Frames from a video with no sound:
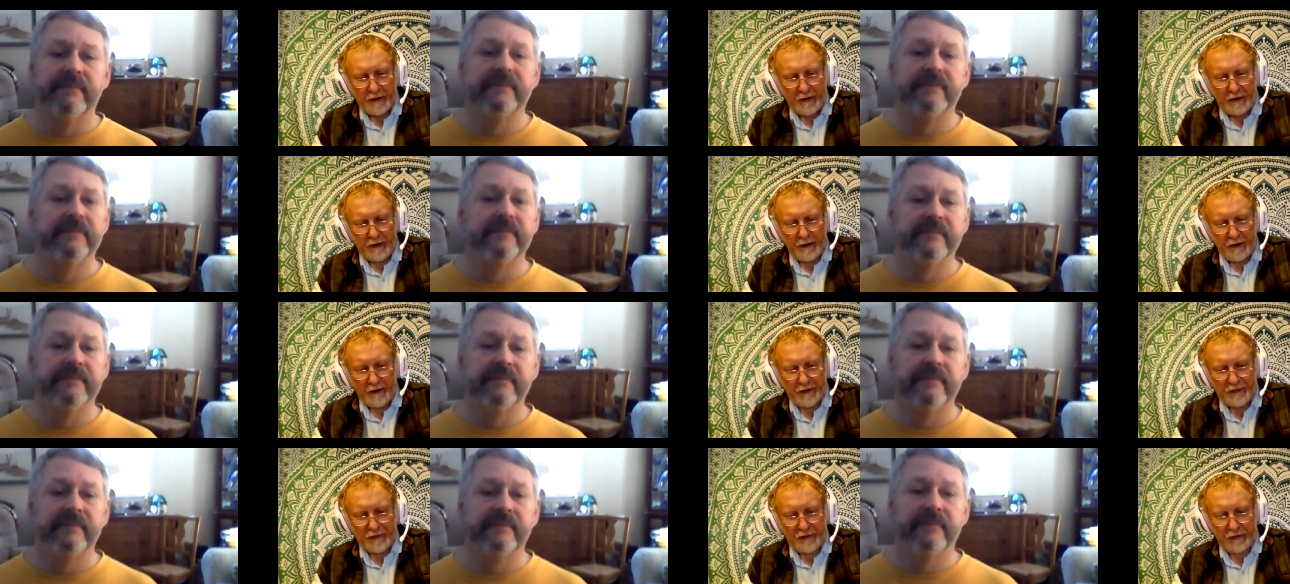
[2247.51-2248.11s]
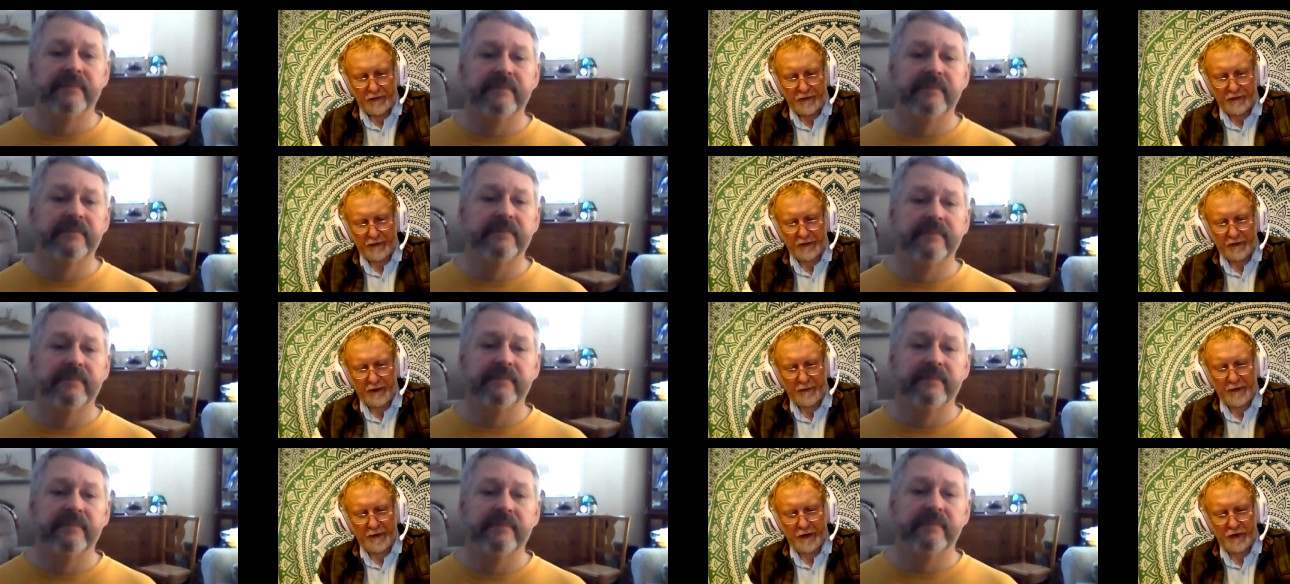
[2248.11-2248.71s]
Speaker 1: Uh, so
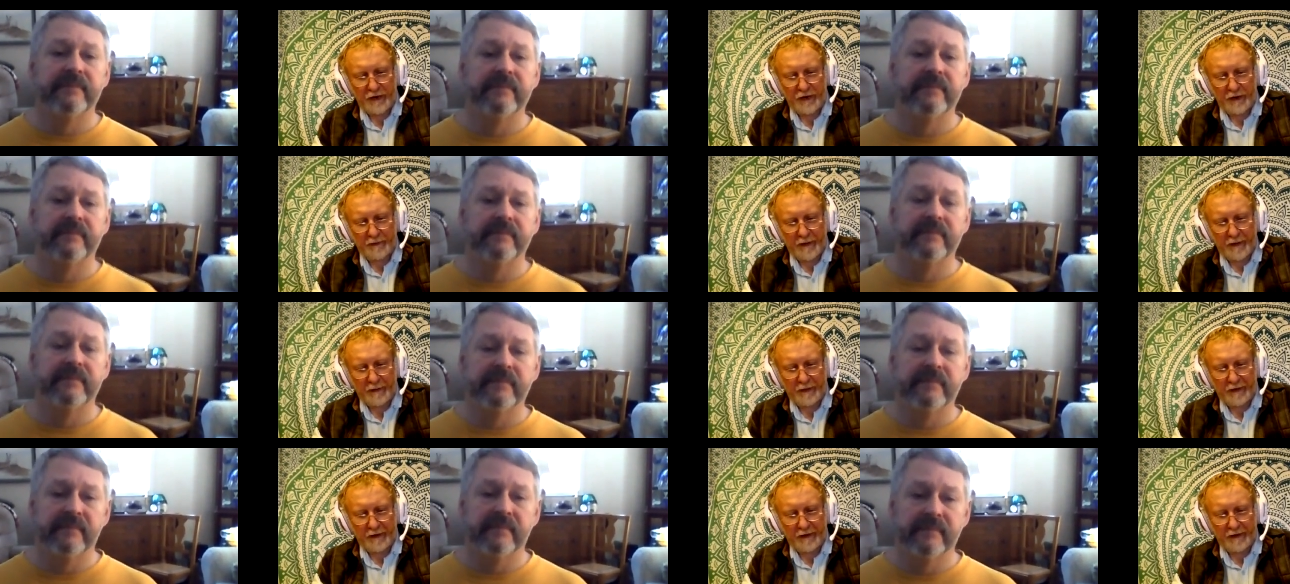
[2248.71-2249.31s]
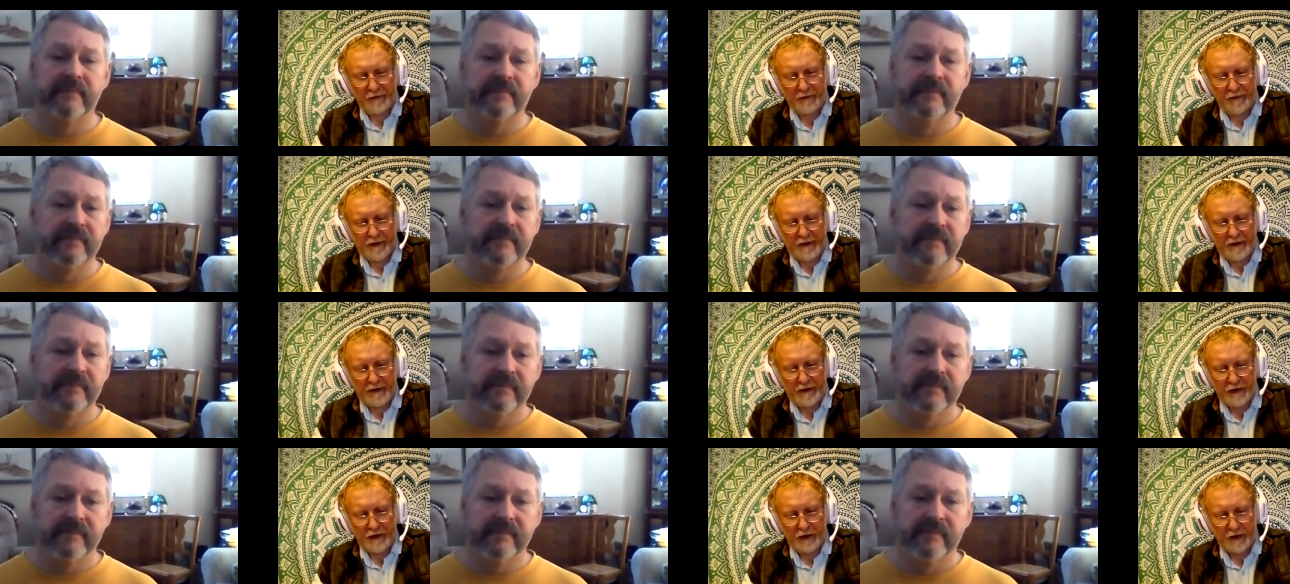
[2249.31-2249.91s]
third dimension people that
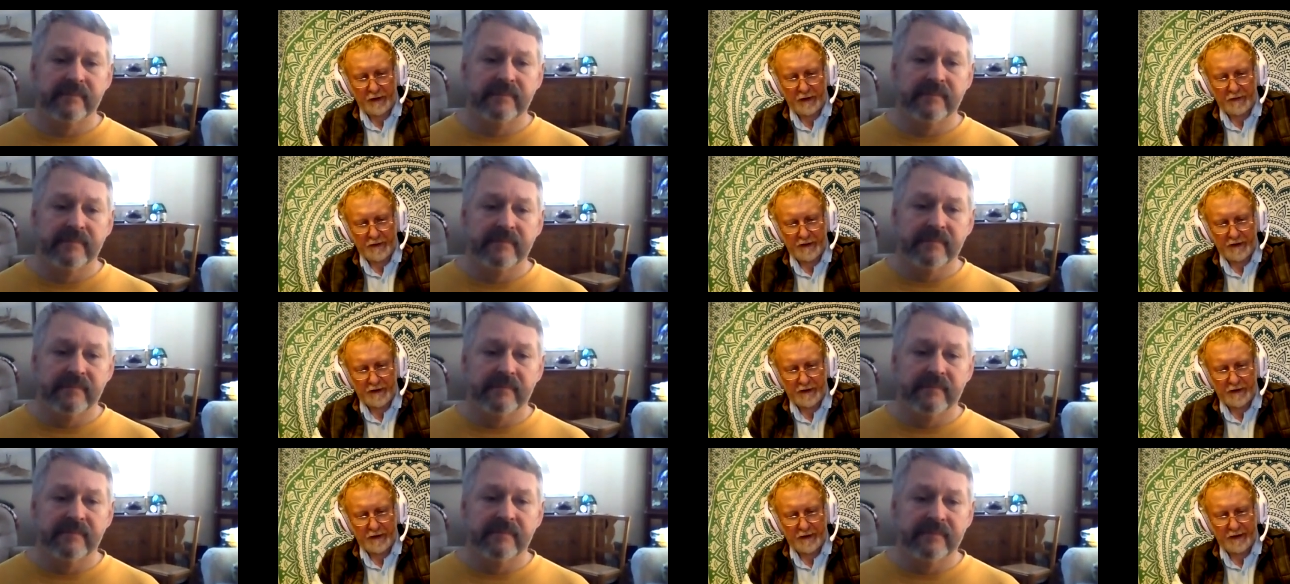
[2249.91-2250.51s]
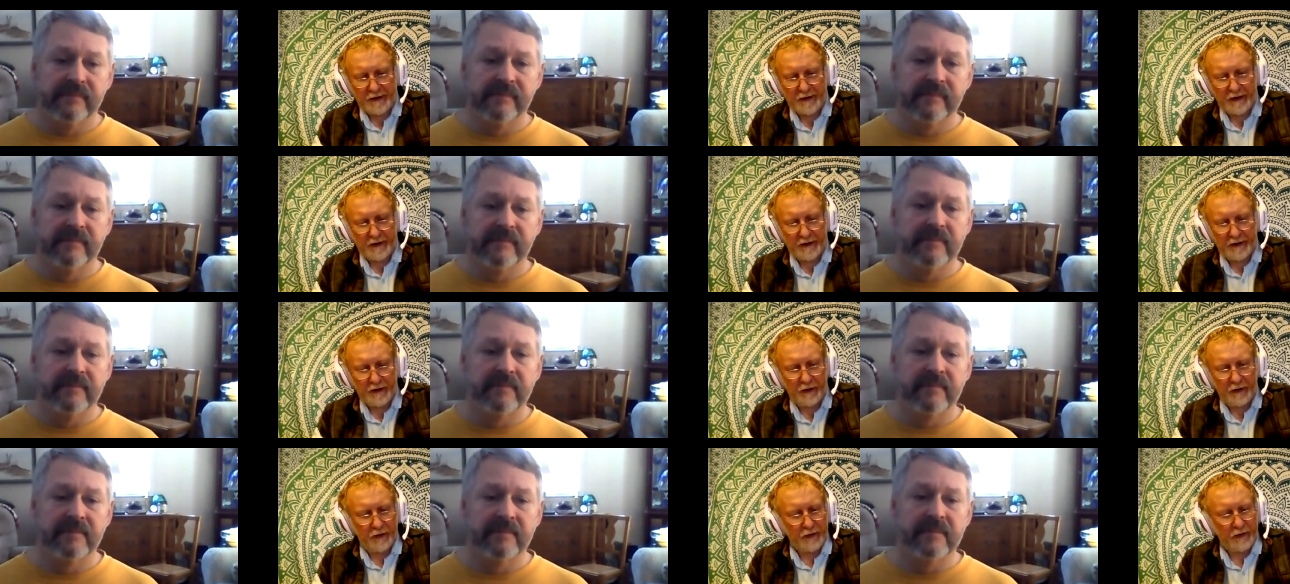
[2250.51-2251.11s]
visit the ships, they
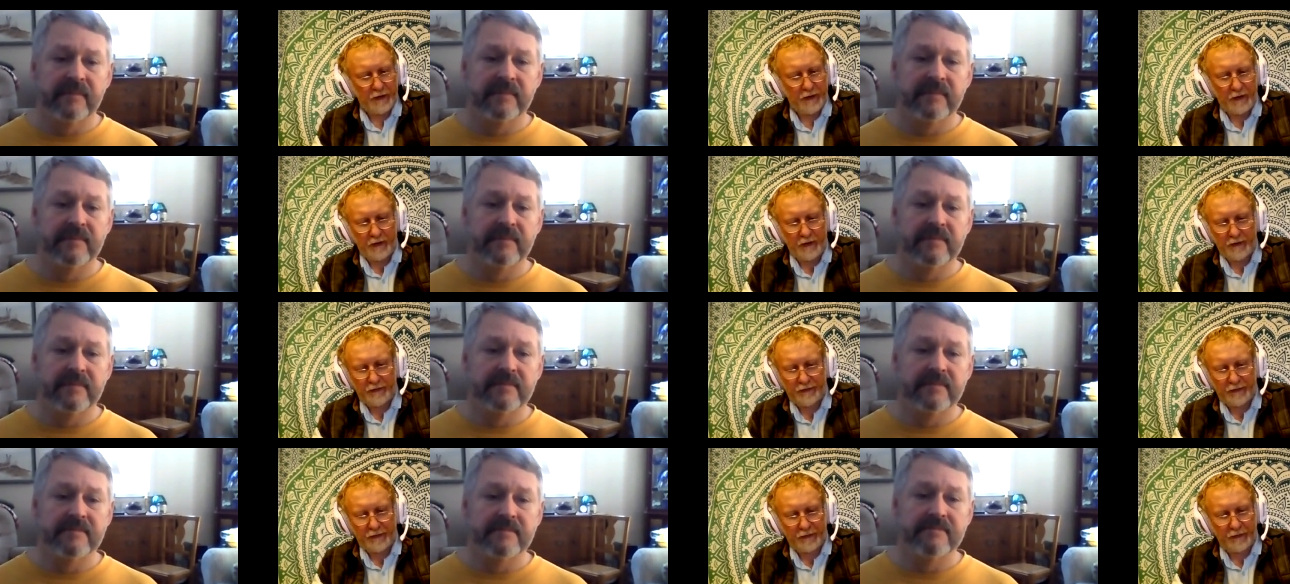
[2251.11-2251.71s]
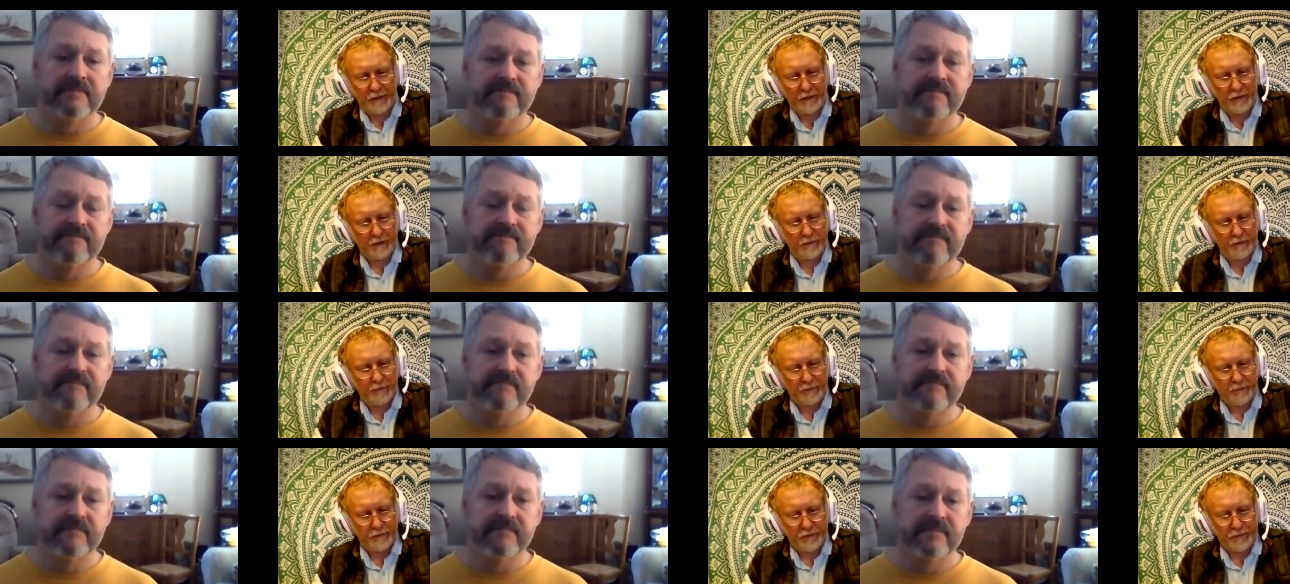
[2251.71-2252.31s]
don't go through